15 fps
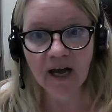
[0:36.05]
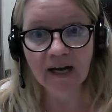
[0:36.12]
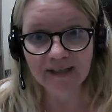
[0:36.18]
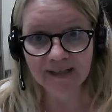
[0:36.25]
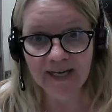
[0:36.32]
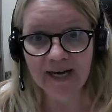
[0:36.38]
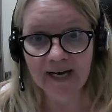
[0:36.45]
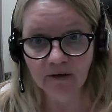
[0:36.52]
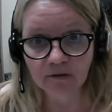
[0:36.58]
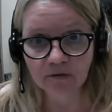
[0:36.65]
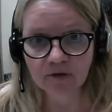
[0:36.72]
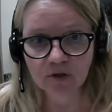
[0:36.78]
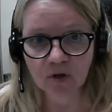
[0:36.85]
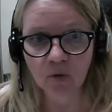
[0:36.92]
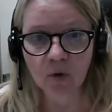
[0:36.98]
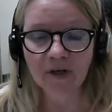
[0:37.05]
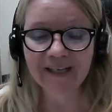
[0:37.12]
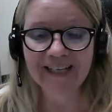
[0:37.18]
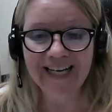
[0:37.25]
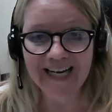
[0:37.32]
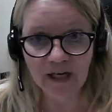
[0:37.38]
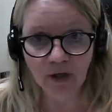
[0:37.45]
account or
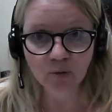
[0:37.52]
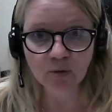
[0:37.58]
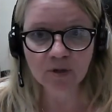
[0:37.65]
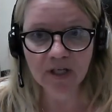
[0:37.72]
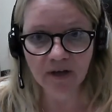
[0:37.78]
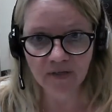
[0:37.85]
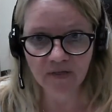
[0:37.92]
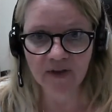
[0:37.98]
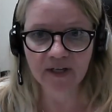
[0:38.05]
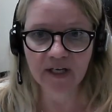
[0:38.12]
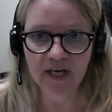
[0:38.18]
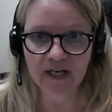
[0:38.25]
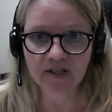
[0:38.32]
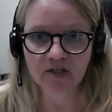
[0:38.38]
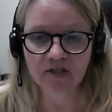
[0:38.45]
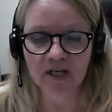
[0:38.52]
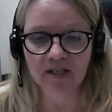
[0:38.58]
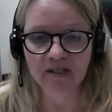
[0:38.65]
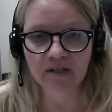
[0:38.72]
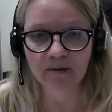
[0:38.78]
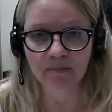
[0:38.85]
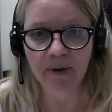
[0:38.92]
count the cash
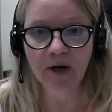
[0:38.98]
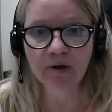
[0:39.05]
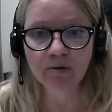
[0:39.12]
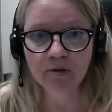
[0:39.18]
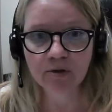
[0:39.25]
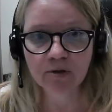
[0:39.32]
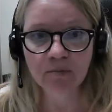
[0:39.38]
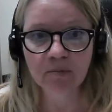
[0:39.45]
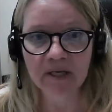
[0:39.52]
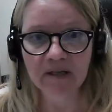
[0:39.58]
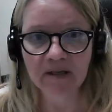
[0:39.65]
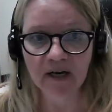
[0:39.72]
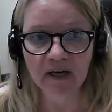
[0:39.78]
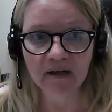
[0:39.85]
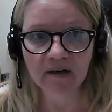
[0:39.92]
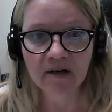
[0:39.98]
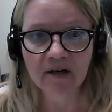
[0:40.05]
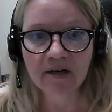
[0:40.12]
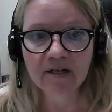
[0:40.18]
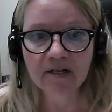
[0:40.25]
that is supposed to be there